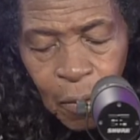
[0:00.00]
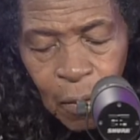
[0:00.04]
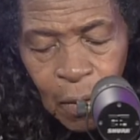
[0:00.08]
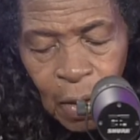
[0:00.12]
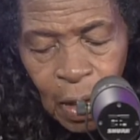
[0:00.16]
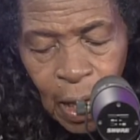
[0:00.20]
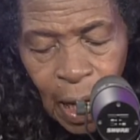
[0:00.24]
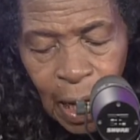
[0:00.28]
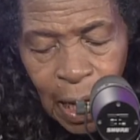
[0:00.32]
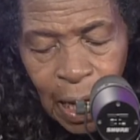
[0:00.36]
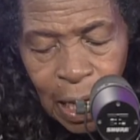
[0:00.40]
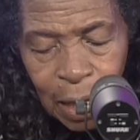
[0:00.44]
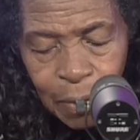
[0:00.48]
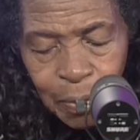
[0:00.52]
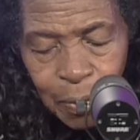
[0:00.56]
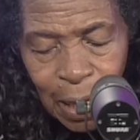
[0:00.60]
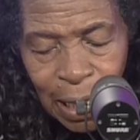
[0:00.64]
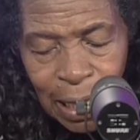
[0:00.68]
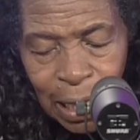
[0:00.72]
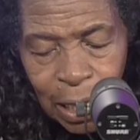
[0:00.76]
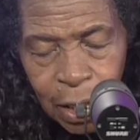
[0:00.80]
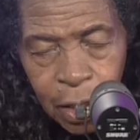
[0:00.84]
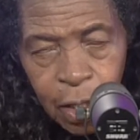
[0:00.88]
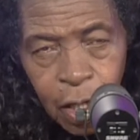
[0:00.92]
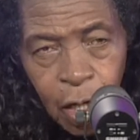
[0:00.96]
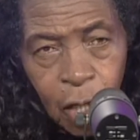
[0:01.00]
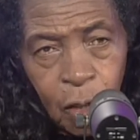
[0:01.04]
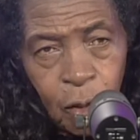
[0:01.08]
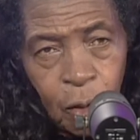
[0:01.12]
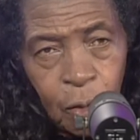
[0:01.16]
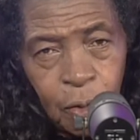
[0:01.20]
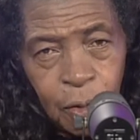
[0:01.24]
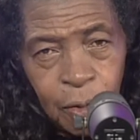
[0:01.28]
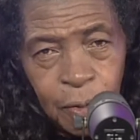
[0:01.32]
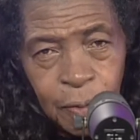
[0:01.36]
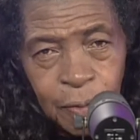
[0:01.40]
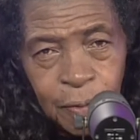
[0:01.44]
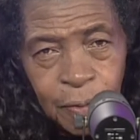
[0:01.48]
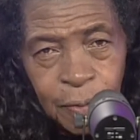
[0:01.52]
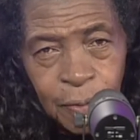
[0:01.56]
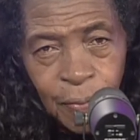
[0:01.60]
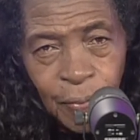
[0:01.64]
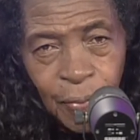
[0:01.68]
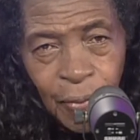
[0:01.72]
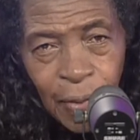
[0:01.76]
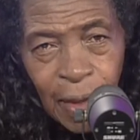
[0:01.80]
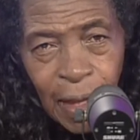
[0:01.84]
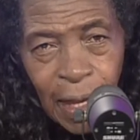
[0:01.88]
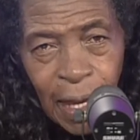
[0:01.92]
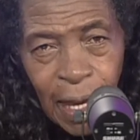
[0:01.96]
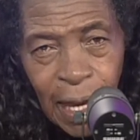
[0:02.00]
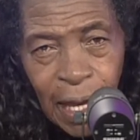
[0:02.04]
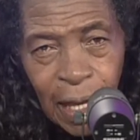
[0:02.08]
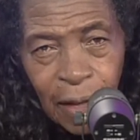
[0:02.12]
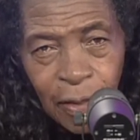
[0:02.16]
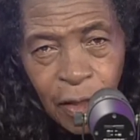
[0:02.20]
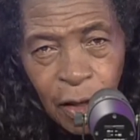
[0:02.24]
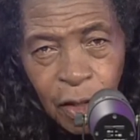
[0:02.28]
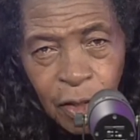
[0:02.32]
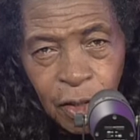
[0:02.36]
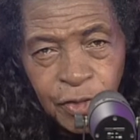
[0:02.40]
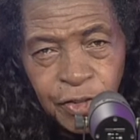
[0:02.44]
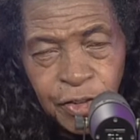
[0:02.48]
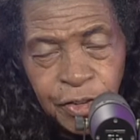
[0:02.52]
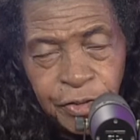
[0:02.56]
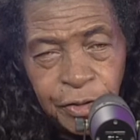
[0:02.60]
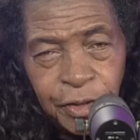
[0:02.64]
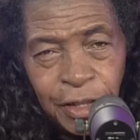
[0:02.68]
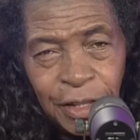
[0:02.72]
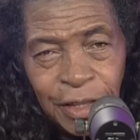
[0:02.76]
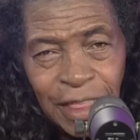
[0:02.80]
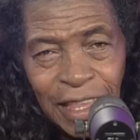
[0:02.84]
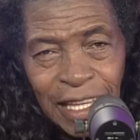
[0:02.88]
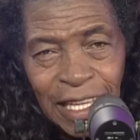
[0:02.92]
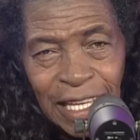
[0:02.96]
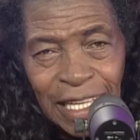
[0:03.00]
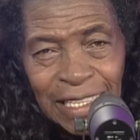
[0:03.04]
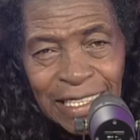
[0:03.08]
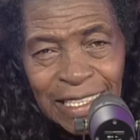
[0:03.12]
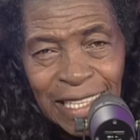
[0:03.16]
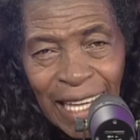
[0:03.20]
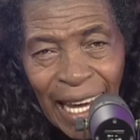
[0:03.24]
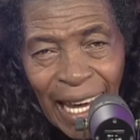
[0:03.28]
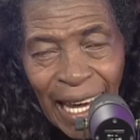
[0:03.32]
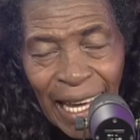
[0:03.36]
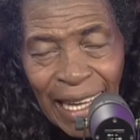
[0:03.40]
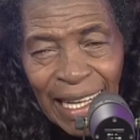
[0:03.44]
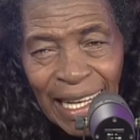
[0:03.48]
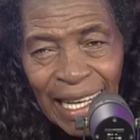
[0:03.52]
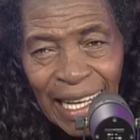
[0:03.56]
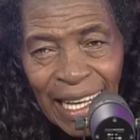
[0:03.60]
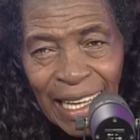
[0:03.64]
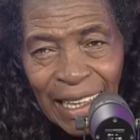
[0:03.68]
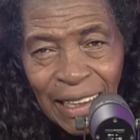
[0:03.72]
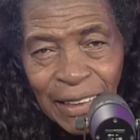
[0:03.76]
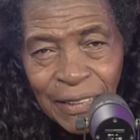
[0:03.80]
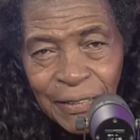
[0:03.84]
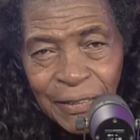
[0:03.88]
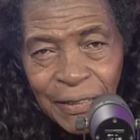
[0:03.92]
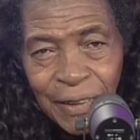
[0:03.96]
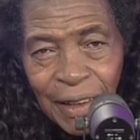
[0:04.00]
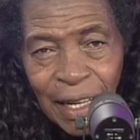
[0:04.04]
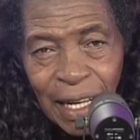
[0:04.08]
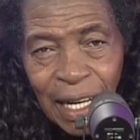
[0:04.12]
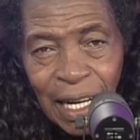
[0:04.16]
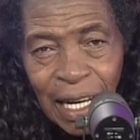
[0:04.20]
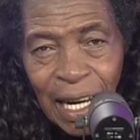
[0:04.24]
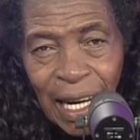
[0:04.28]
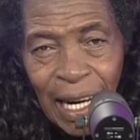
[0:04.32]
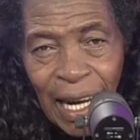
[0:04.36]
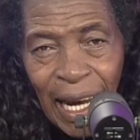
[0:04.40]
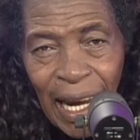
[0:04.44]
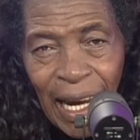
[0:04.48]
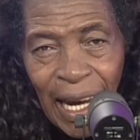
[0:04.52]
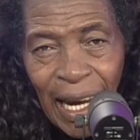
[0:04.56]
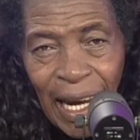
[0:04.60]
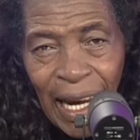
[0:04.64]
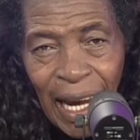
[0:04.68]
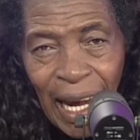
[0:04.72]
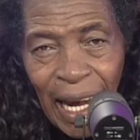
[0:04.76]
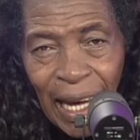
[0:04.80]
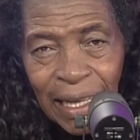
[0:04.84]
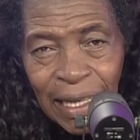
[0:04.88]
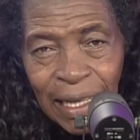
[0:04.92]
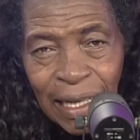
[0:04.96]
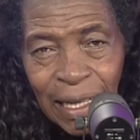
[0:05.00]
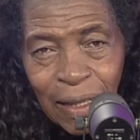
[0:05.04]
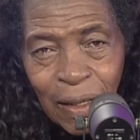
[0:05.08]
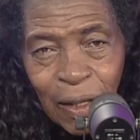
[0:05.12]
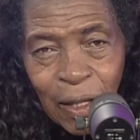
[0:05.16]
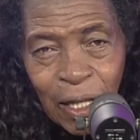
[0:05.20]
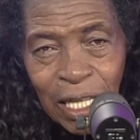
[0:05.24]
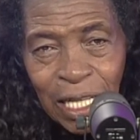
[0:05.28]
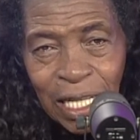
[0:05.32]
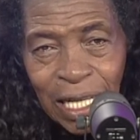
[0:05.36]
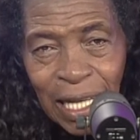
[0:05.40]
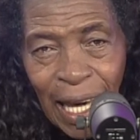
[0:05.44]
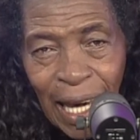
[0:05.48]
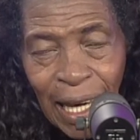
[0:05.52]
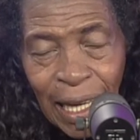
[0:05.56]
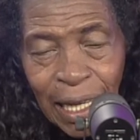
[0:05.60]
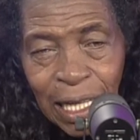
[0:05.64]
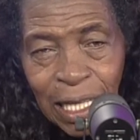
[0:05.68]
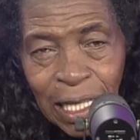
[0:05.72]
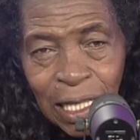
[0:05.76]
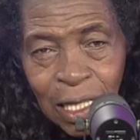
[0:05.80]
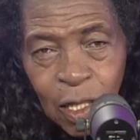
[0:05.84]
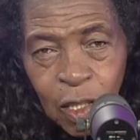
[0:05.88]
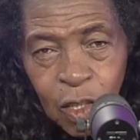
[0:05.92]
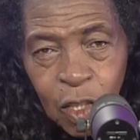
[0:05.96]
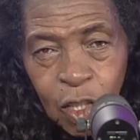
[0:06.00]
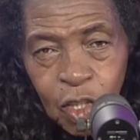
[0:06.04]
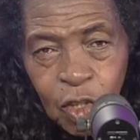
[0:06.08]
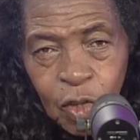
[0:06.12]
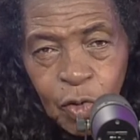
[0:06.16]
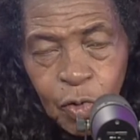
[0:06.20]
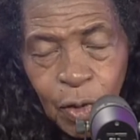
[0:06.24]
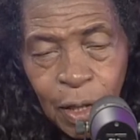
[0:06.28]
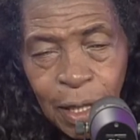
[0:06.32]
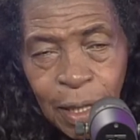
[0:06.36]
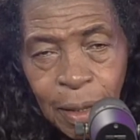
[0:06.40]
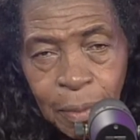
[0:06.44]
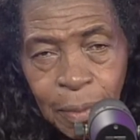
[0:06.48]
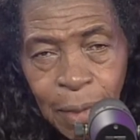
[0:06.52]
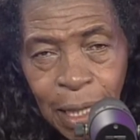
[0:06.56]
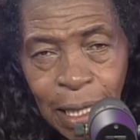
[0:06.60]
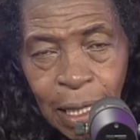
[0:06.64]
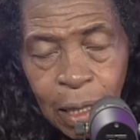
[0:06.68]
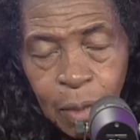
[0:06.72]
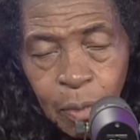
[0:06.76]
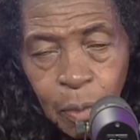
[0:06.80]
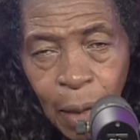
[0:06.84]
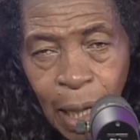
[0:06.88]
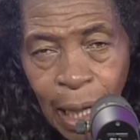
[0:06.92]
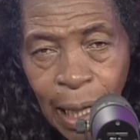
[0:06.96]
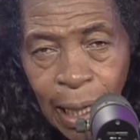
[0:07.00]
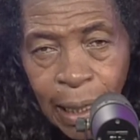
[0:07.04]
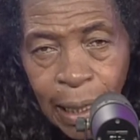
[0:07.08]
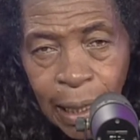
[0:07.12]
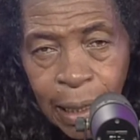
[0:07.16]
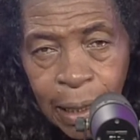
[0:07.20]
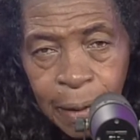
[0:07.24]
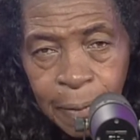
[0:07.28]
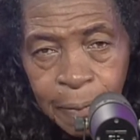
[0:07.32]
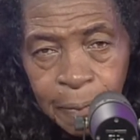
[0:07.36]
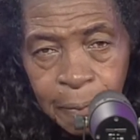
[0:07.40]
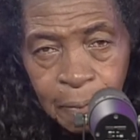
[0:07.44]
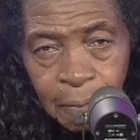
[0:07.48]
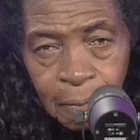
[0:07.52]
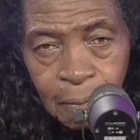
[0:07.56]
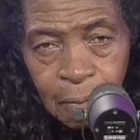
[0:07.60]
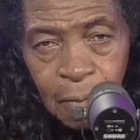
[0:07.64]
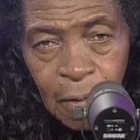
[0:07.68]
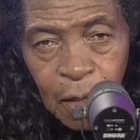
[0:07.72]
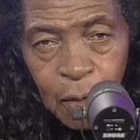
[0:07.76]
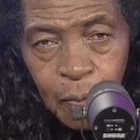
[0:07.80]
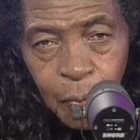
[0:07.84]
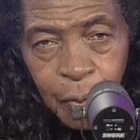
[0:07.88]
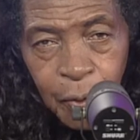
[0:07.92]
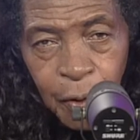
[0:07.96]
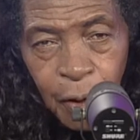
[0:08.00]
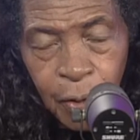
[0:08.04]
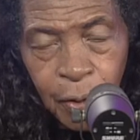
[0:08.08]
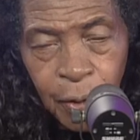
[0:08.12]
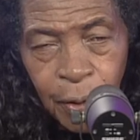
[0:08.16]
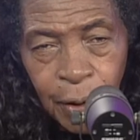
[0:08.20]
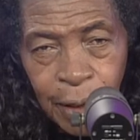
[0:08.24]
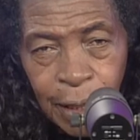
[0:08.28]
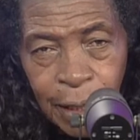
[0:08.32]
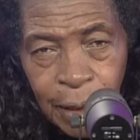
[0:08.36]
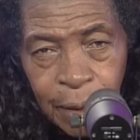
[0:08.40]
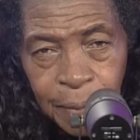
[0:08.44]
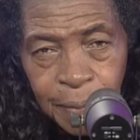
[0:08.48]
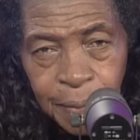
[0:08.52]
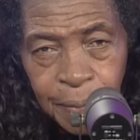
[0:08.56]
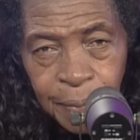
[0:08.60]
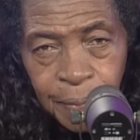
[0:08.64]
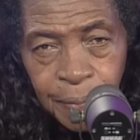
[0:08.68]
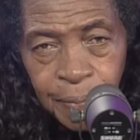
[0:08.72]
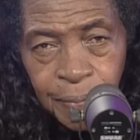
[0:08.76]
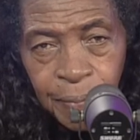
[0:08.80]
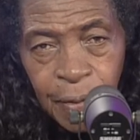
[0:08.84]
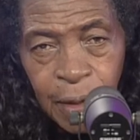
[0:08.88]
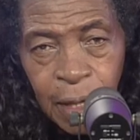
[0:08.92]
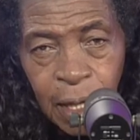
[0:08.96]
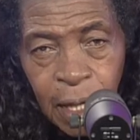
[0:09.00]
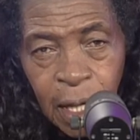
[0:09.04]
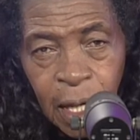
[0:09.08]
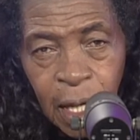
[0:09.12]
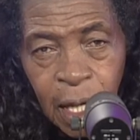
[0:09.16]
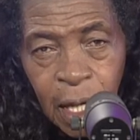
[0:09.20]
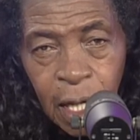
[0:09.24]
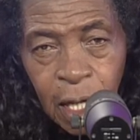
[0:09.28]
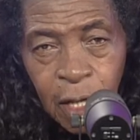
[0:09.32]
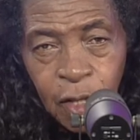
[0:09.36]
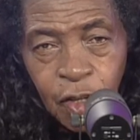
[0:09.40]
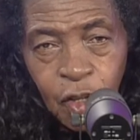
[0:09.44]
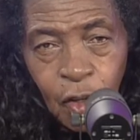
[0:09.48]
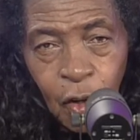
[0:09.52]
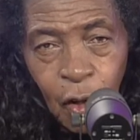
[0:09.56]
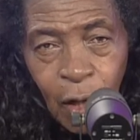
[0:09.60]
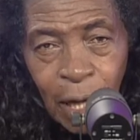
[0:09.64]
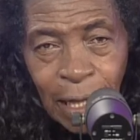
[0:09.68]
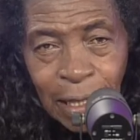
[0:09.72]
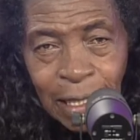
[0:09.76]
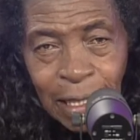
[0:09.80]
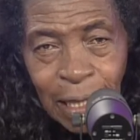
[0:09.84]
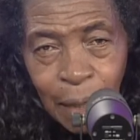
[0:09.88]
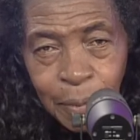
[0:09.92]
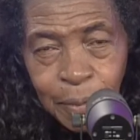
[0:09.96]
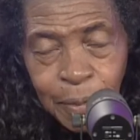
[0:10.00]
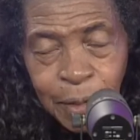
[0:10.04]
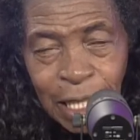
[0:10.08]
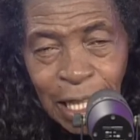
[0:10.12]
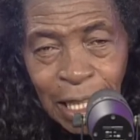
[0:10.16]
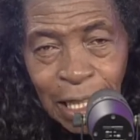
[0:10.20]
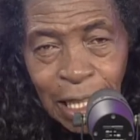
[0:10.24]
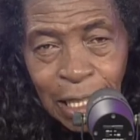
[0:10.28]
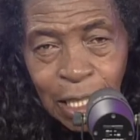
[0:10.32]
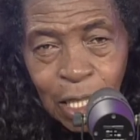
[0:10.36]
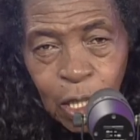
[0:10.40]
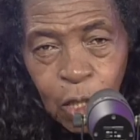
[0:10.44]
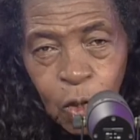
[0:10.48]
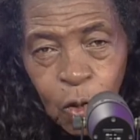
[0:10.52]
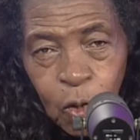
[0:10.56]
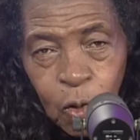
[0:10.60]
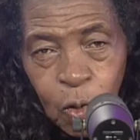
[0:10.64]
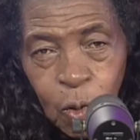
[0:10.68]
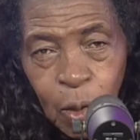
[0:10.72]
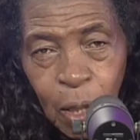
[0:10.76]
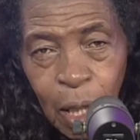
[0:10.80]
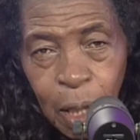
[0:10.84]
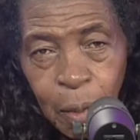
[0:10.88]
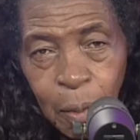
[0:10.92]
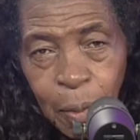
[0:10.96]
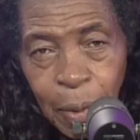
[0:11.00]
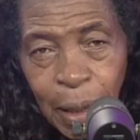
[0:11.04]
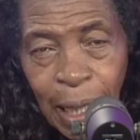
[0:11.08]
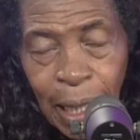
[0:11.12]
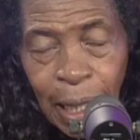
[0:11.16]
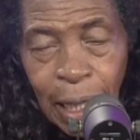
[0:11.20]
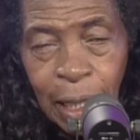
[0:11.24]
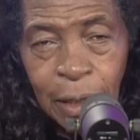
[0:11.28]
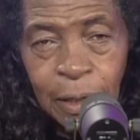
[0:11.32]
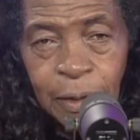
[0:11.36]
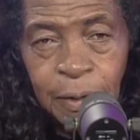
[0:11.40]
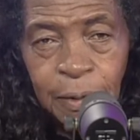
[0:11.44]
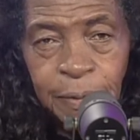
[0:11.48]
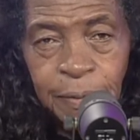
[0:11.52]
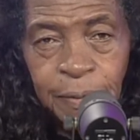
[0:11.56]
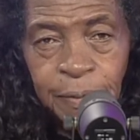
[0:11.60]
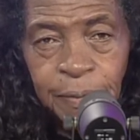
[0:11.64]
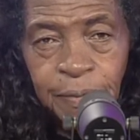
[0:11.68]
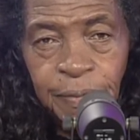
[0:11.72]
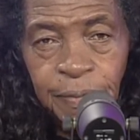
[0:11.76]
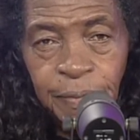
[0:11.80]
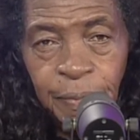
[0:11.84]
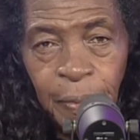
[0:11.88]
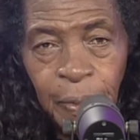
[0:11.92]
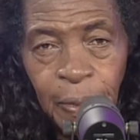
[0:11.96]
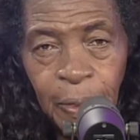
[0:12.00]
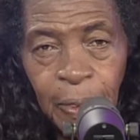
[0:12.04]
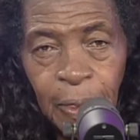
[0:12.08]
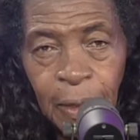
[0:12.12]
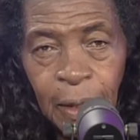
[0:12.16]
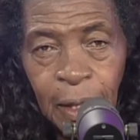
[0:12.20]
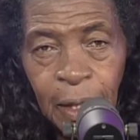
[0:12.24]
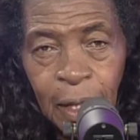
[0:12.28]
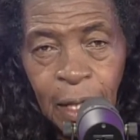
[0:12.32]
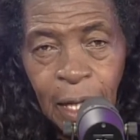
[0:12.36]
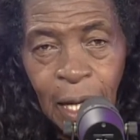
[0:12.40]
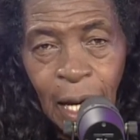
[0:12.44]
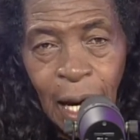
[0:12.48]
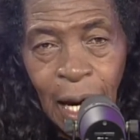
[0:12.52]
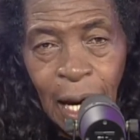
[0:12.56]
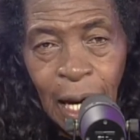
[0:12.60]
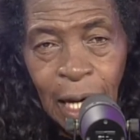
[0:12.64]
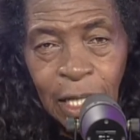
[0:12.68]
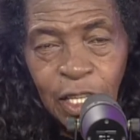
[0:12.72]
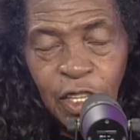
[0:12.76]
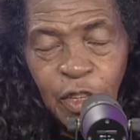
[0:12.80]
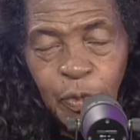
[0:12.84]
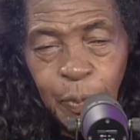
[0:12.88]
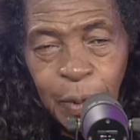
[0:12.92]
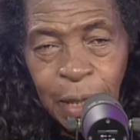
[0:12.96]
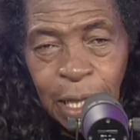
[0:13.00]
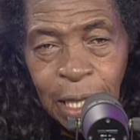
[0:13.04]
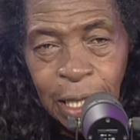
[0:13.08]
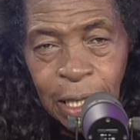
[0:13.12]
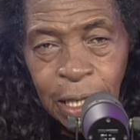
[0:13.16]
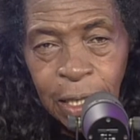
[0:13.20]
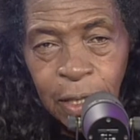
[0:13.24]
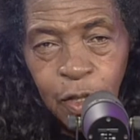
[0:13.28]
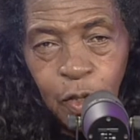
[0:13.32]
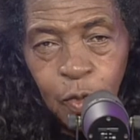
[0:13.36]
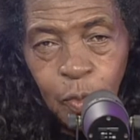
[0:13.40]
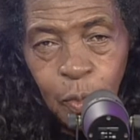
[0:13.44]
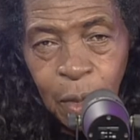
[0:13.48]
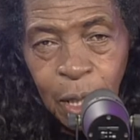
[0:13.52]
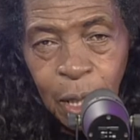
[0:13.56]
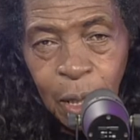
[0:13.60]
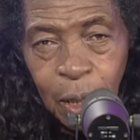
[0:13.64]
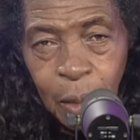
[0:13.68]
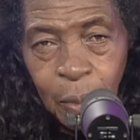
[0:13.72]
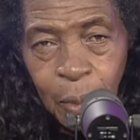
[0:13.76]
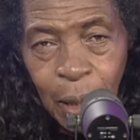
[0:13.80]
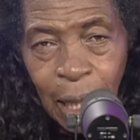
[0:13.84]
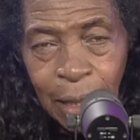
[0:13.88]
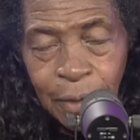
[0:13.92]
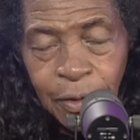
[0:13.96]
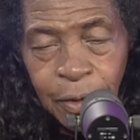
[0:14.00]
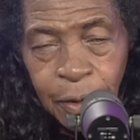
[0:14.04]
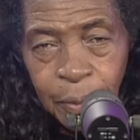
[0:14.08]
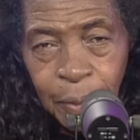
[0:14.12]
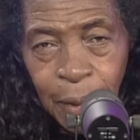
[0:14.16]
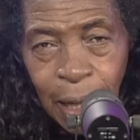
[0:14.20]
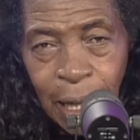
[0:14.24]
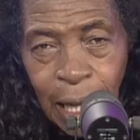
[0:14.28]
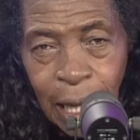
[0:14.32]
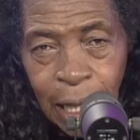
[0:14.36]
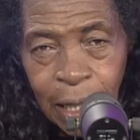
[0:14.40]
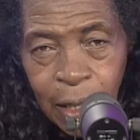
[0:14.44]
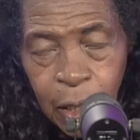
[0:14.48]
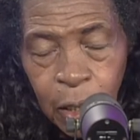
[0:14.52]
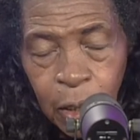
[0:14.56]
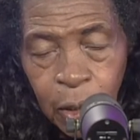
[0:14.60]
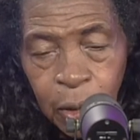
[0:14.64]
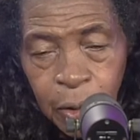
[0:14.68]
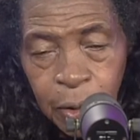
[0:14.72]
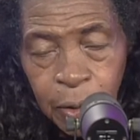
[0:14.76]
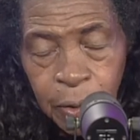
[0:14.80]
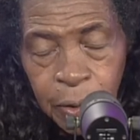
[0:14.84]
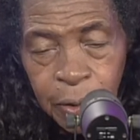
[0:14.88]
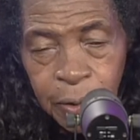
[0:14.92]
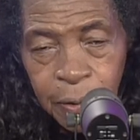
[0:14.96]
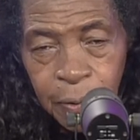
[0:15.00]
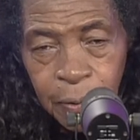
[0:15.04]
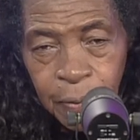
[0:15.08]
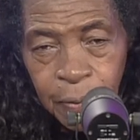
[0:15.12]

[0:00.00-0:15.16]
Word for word: I had made a note, and those three things I left. I did not include them in my program. So as I'm telling you about God speaking to me about the bad news,